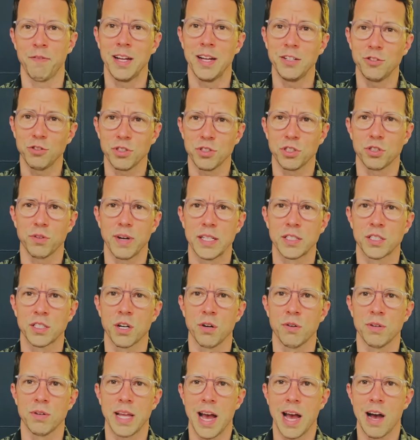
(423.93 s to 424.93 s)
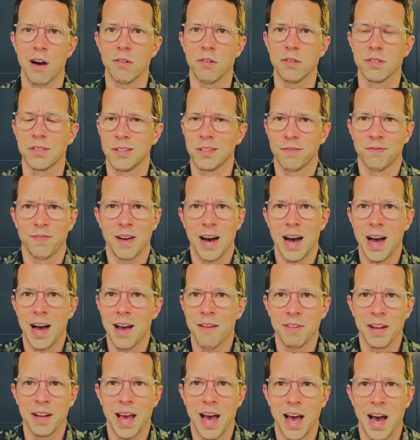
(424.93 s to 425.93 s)
interest rates go down to
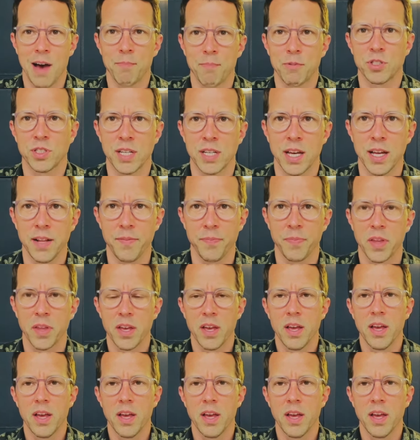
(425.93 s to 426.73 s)
5.5%,